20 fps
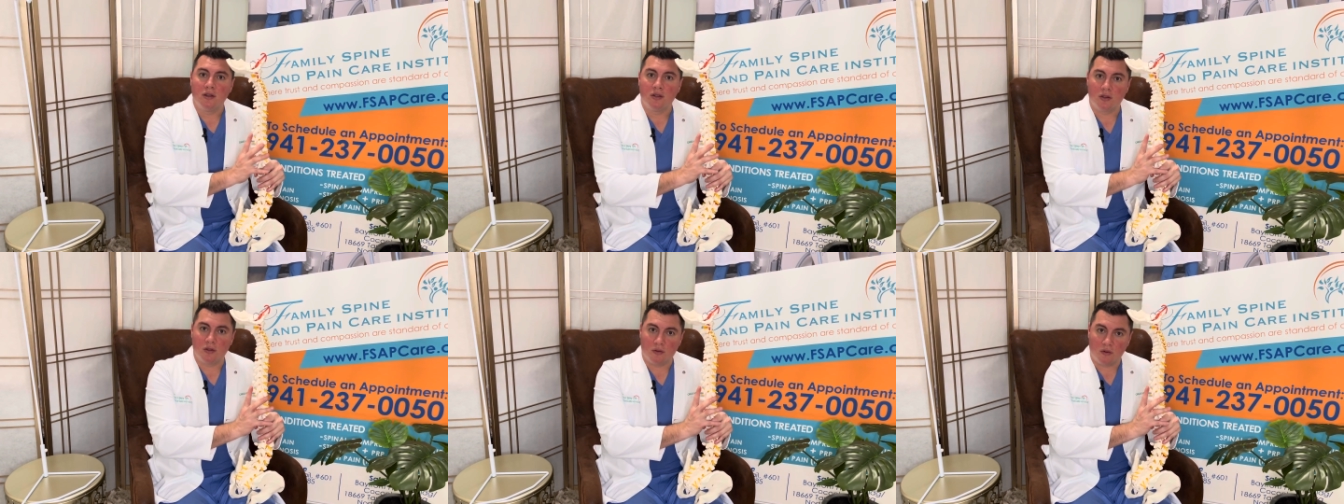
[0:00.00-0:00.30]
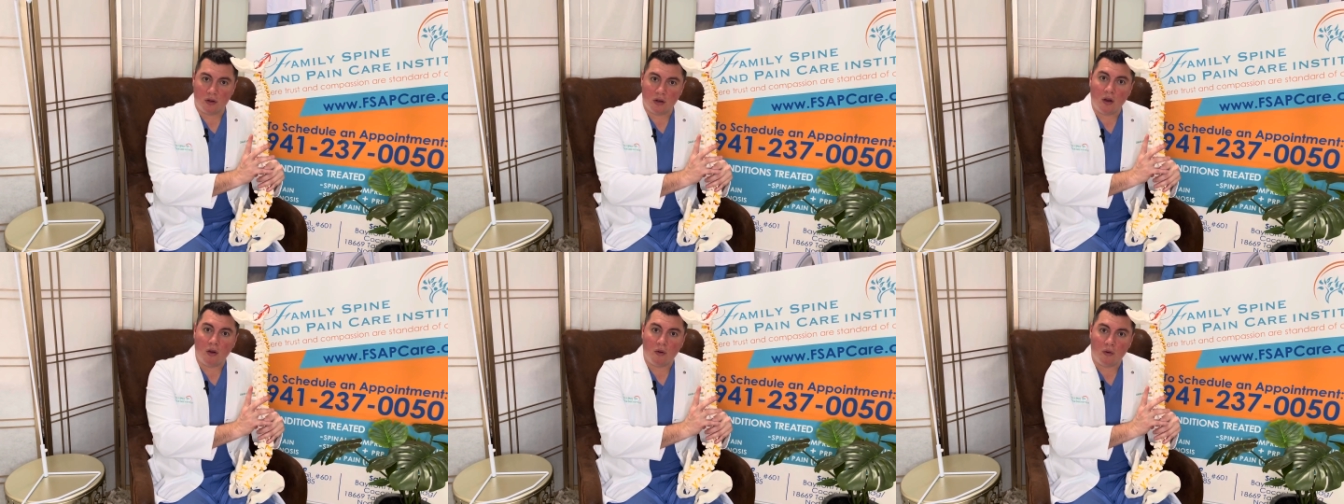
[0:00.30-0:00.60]
to
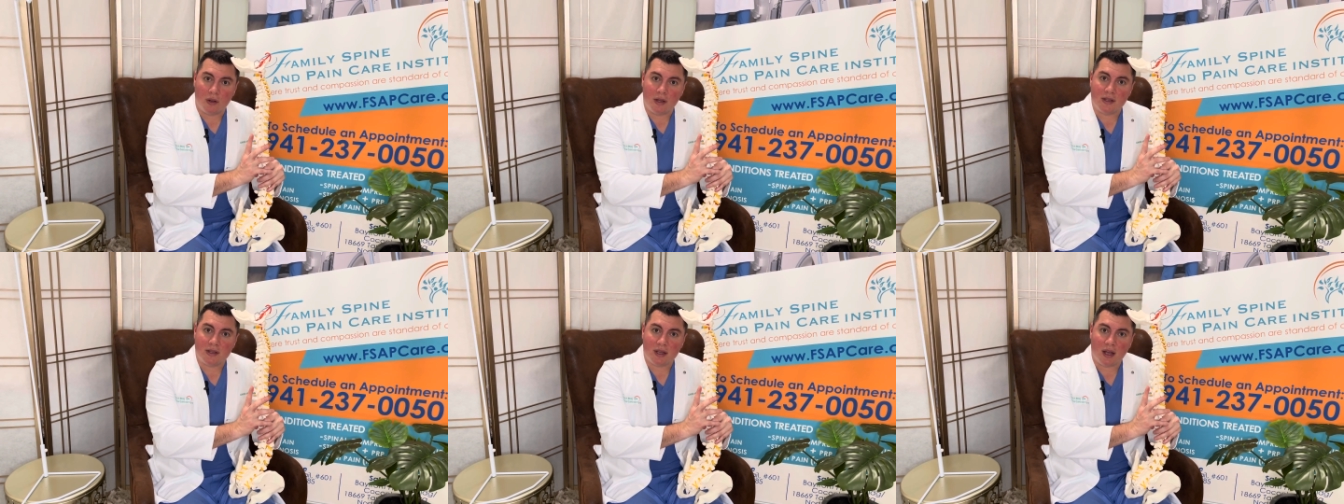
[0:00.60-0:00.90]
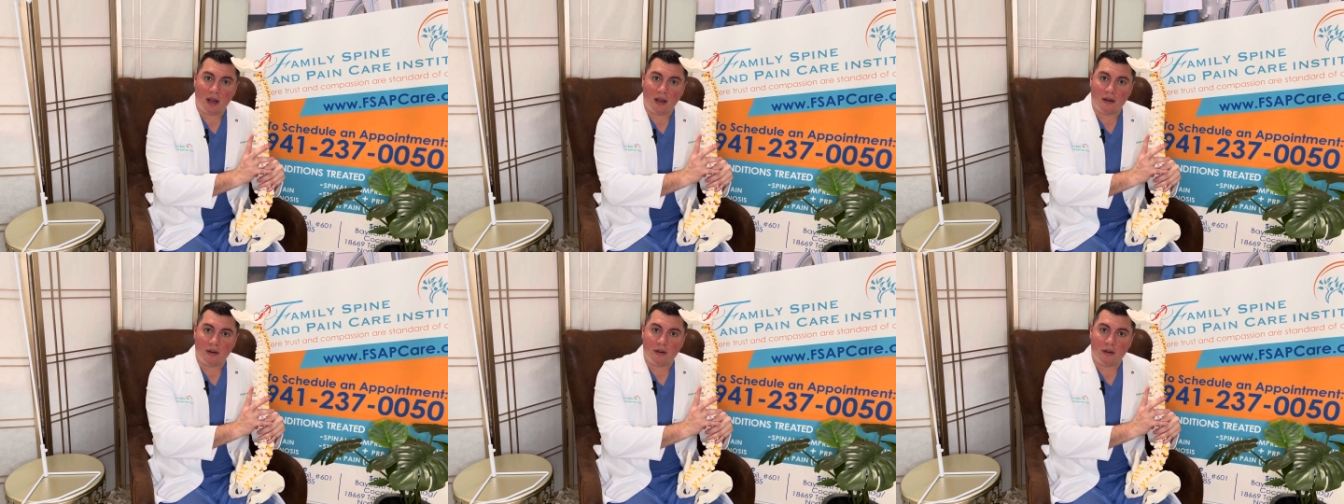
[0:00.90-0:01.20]
go
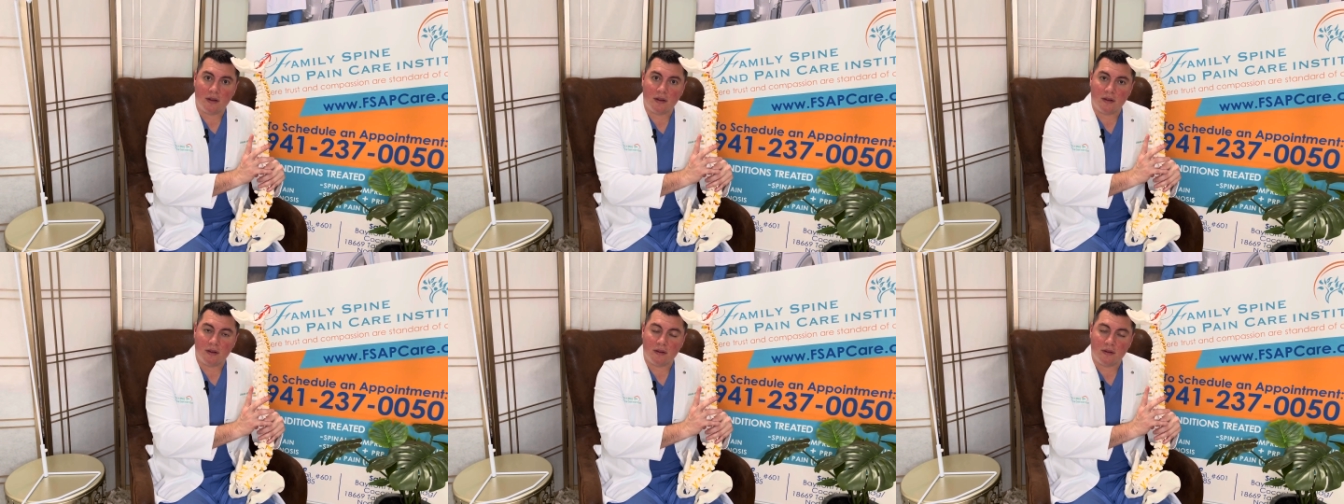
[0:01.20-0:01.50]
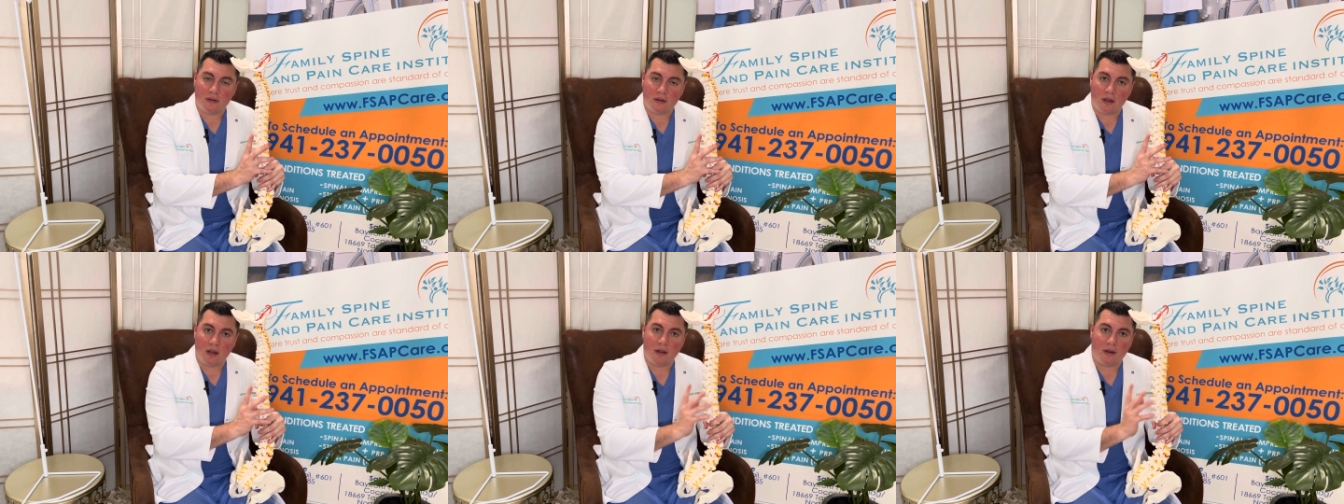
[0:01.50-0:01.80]
inside,
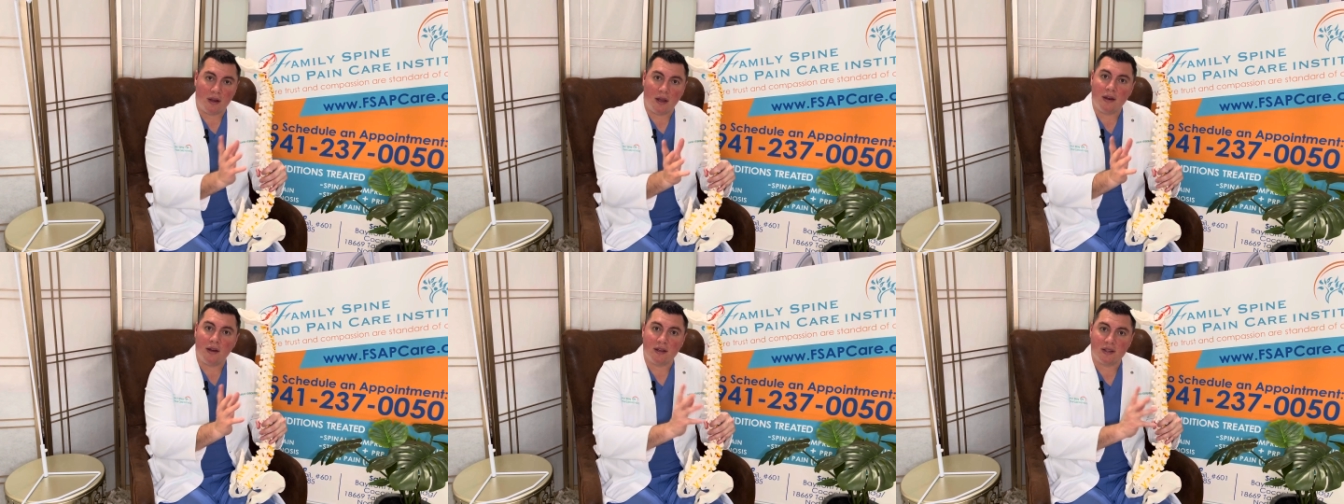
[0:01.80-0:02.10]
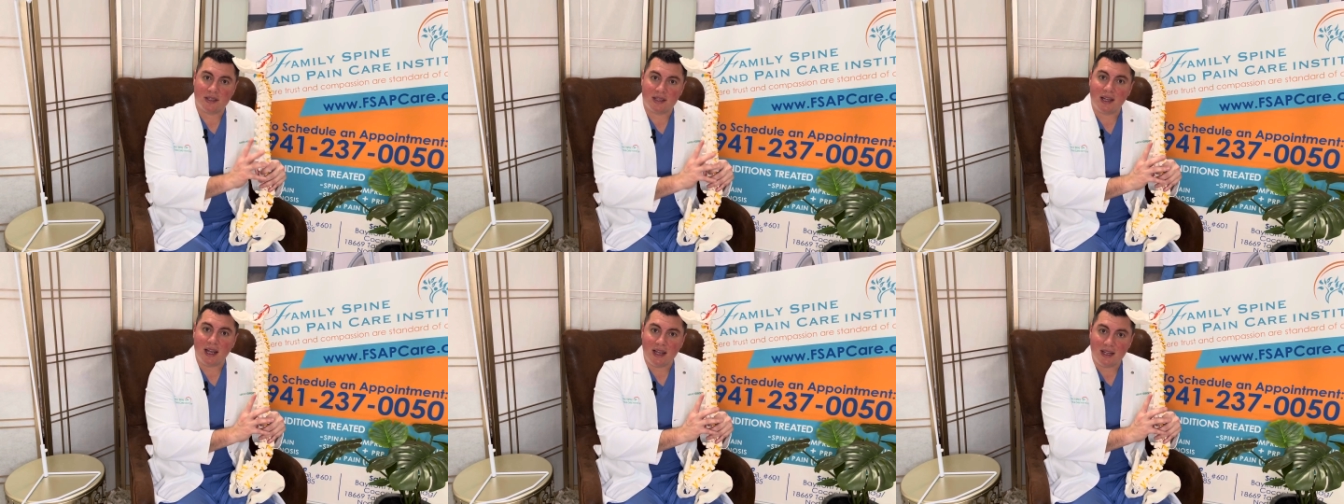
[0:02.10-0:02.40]
and
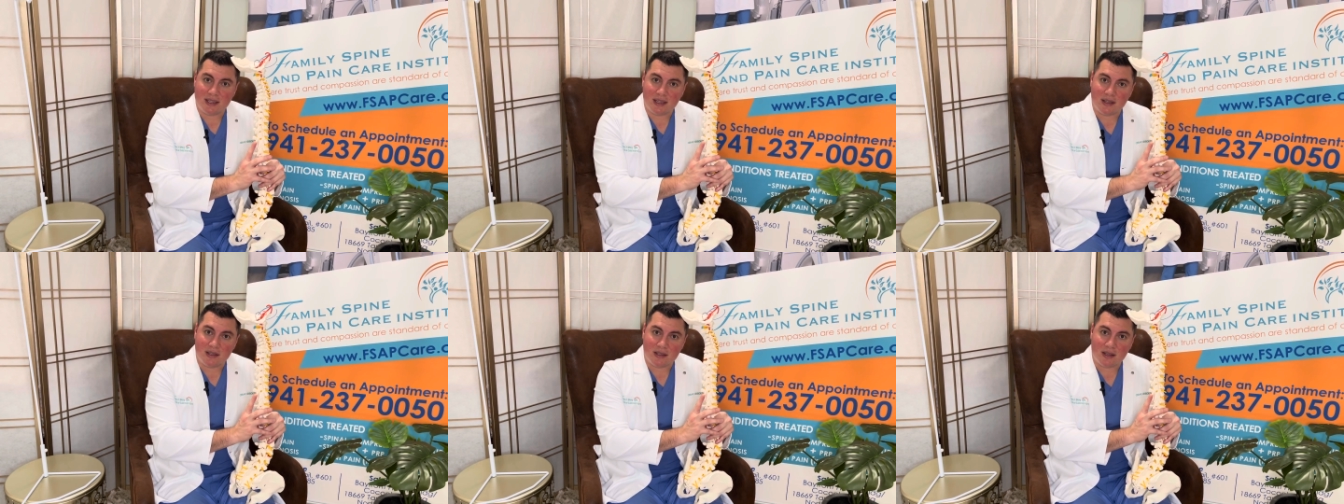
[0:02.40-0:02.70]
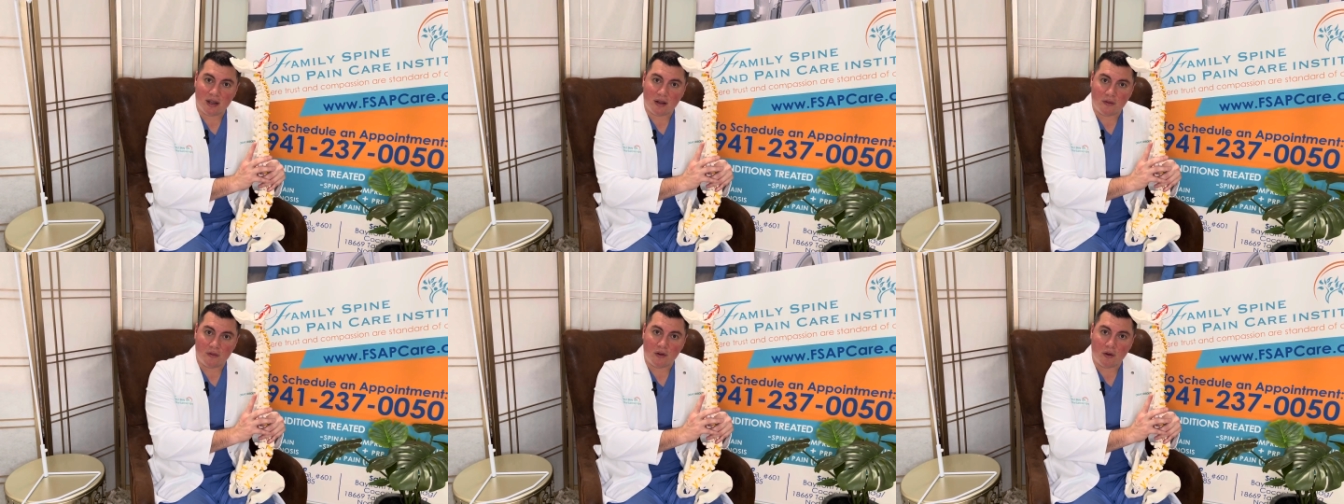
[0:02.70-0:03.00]
it stays
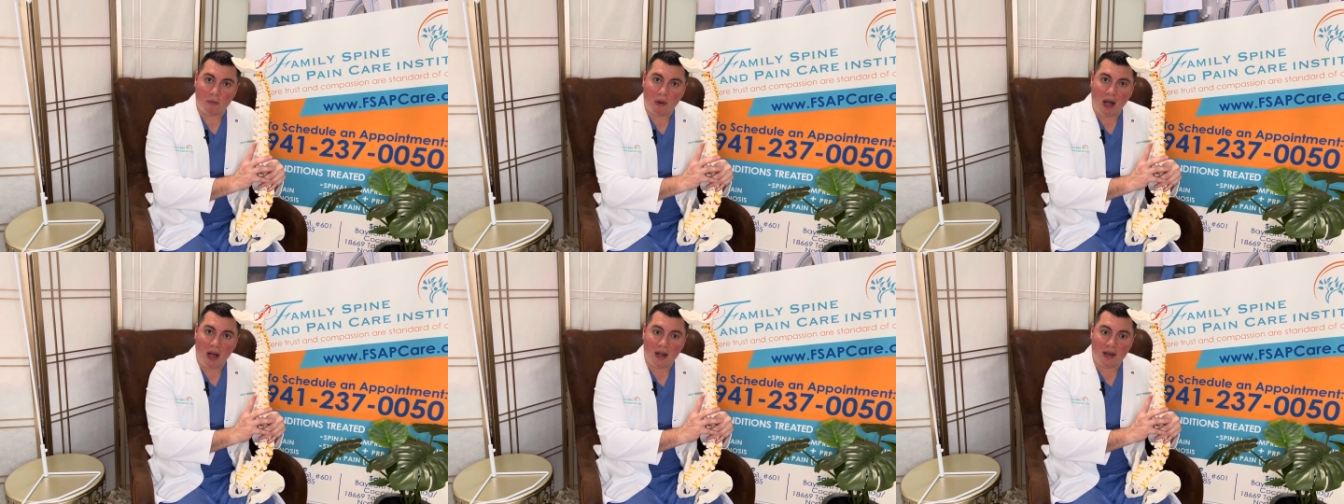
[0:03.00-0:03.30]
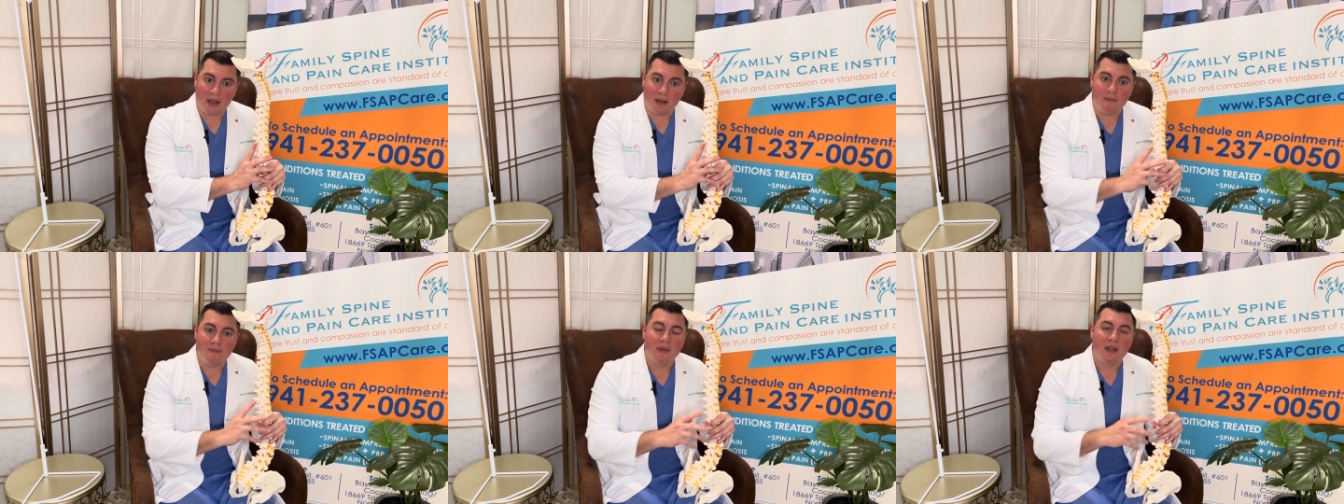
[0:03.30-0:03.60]
inside of your
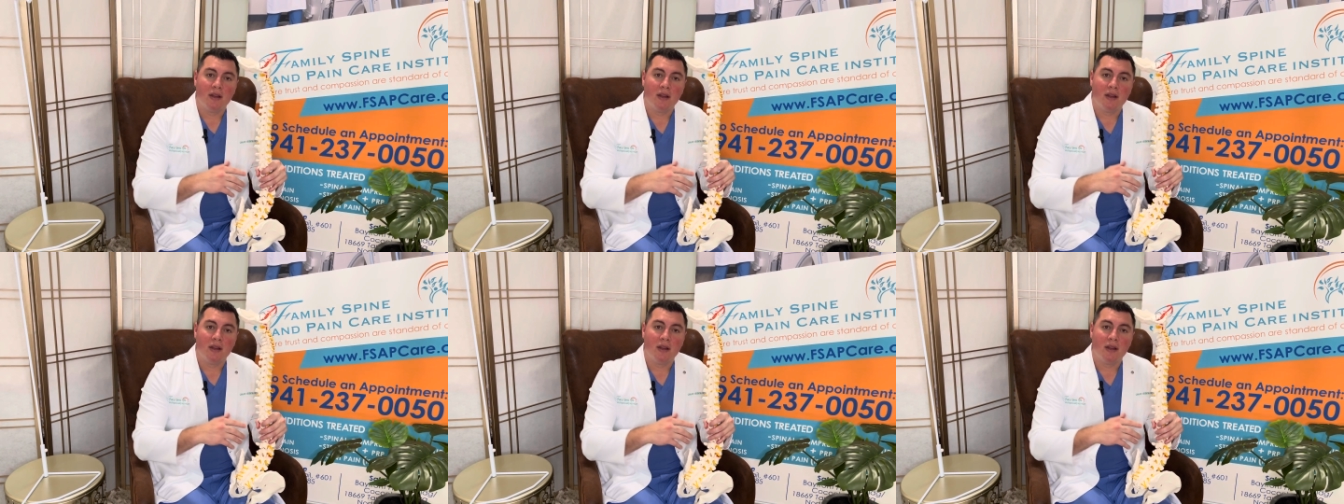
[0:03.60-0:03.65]
body